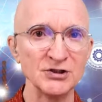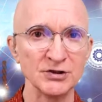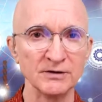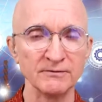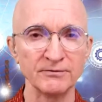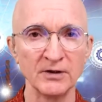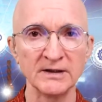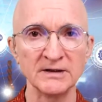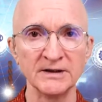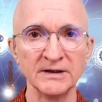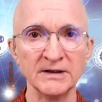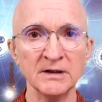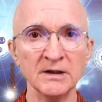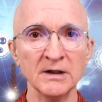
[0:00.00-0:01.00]

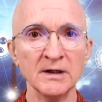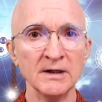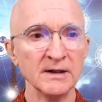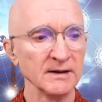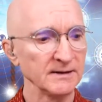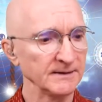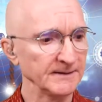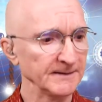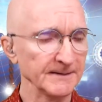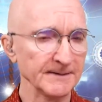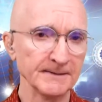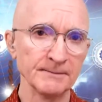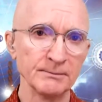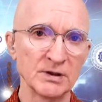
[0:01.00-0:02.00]
frankly,
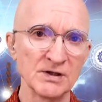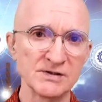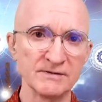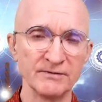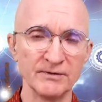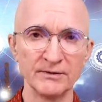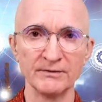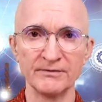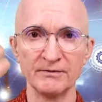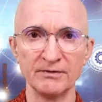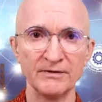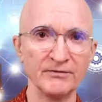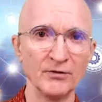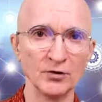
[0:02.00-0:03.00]
because of all the
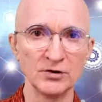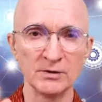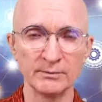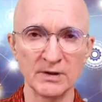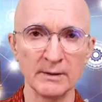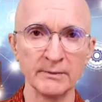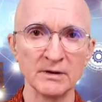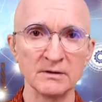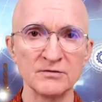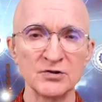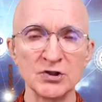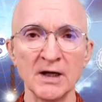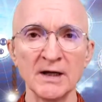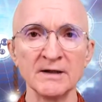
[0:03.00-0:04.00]
volume coming out of
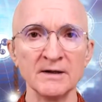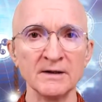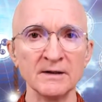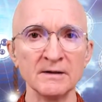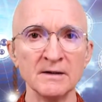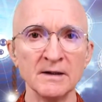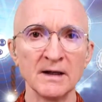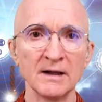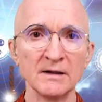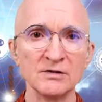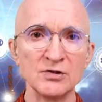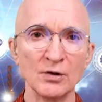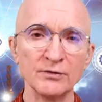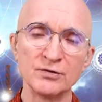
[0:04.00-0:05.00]
China.
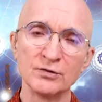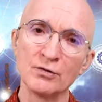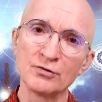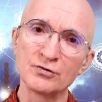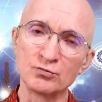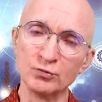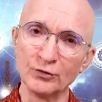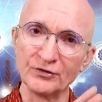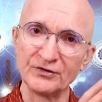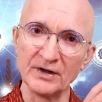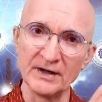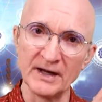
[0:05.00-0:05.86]
Do those rules then have